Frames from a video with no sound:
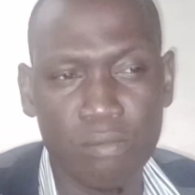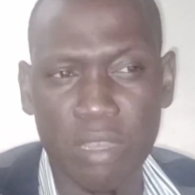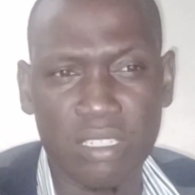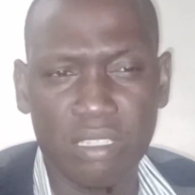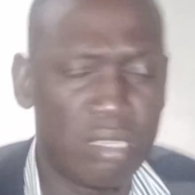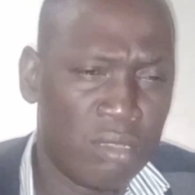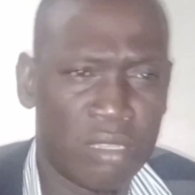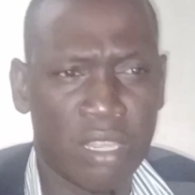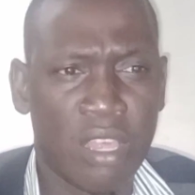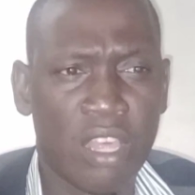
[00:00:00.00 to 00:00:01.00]
But
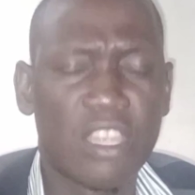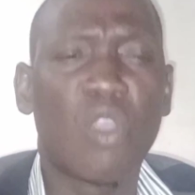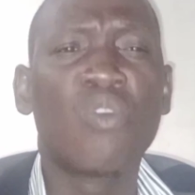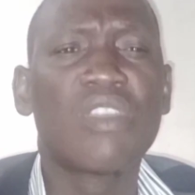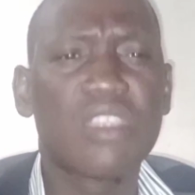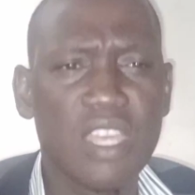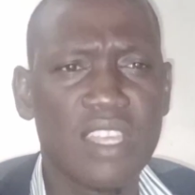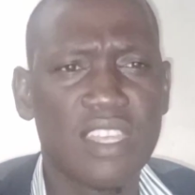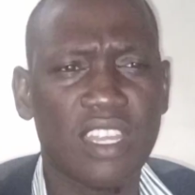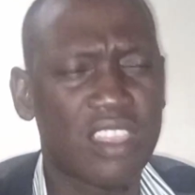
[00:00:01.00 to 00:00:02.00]
the only
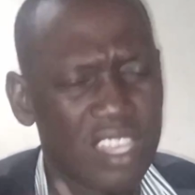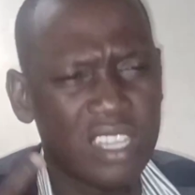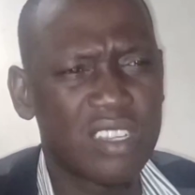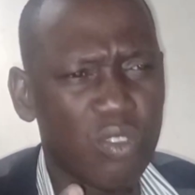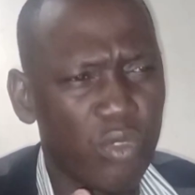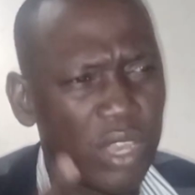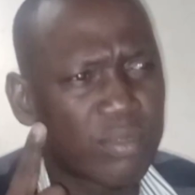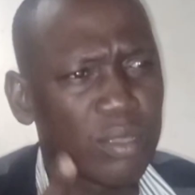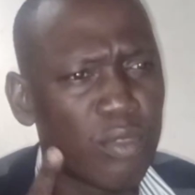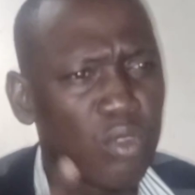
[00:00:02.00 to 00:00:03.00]
thing that I think William
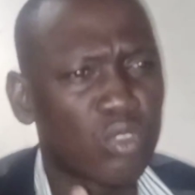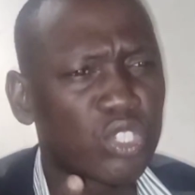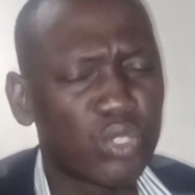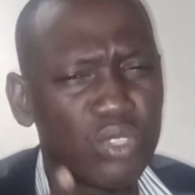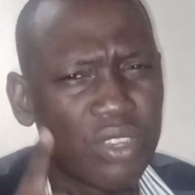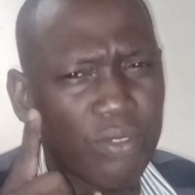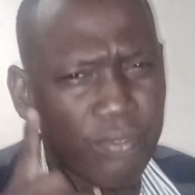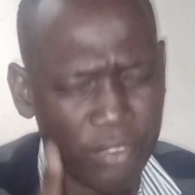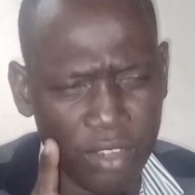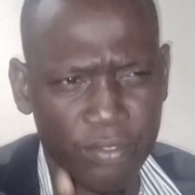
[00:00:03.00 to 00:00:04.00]
Samoei Ruto should
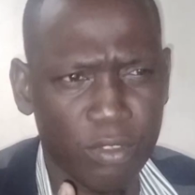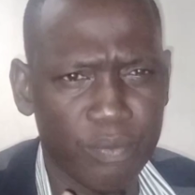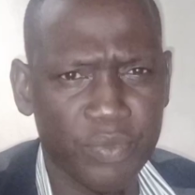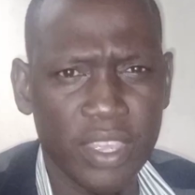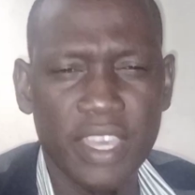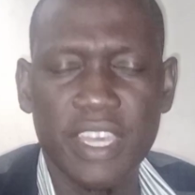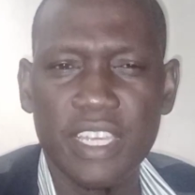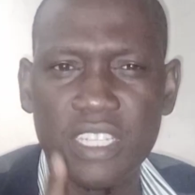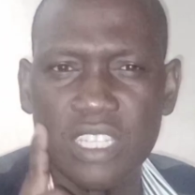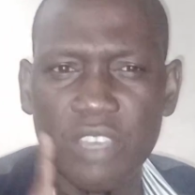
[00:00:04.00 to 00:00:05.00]
refrain from
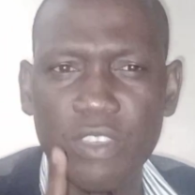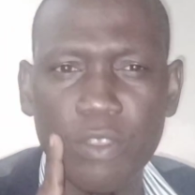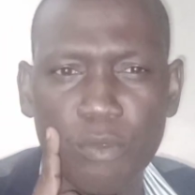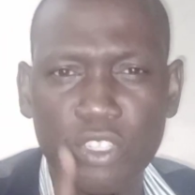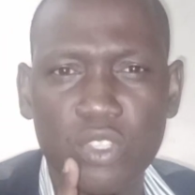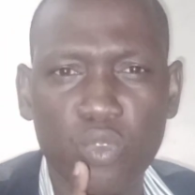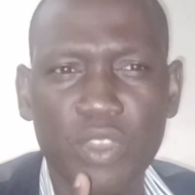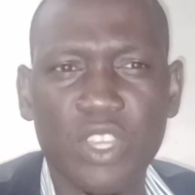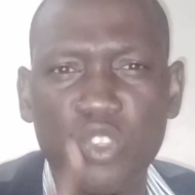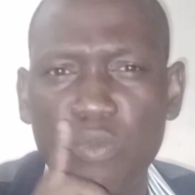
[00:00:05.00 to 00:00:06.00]
is giving Moses
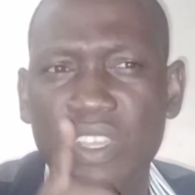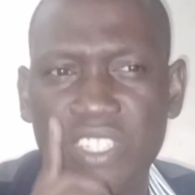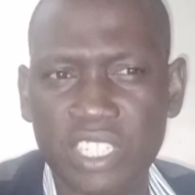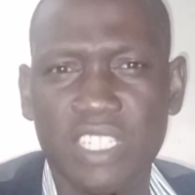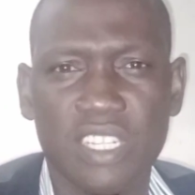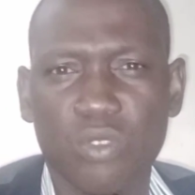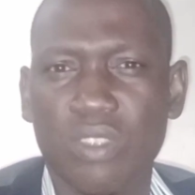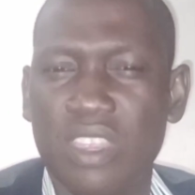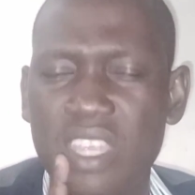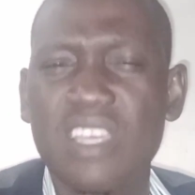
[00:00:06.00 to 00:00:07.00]
Kuria too much details,
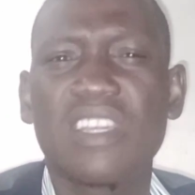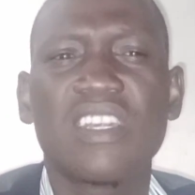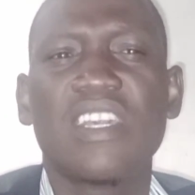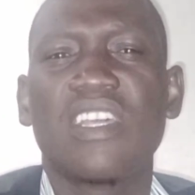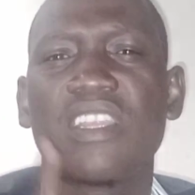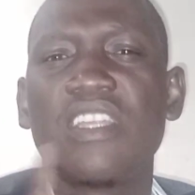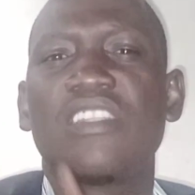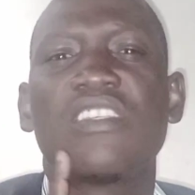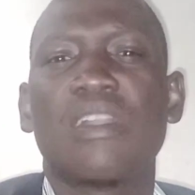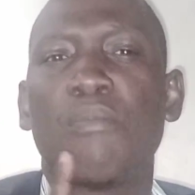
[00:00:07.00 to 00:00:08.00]
because I think
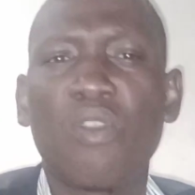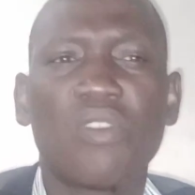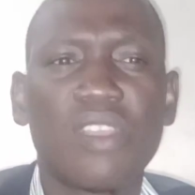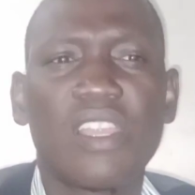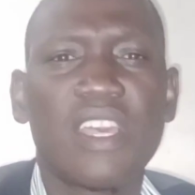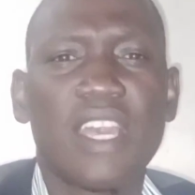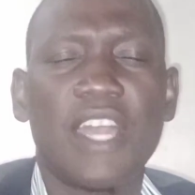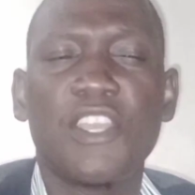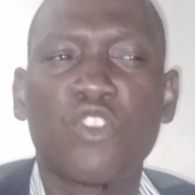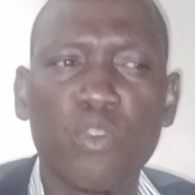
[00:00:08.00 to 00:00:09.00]
this is a mole
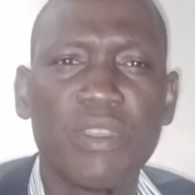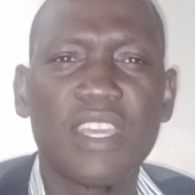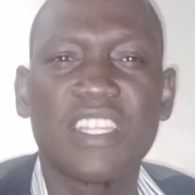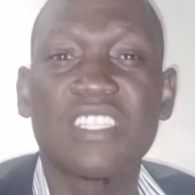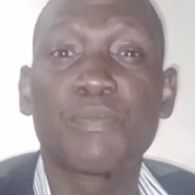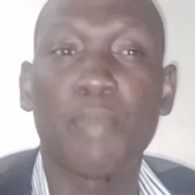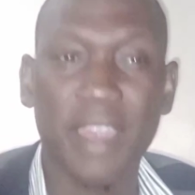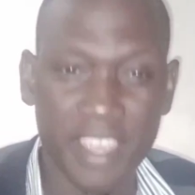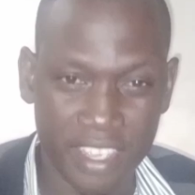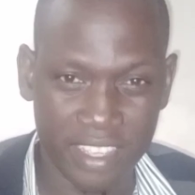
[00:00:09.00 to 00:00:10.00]
and it could be that he's
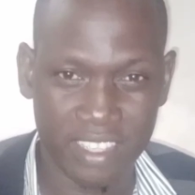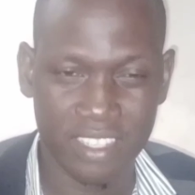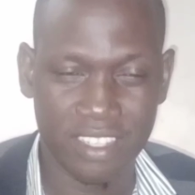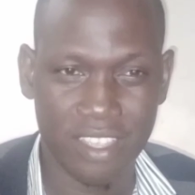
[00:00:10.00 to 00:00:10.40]
spying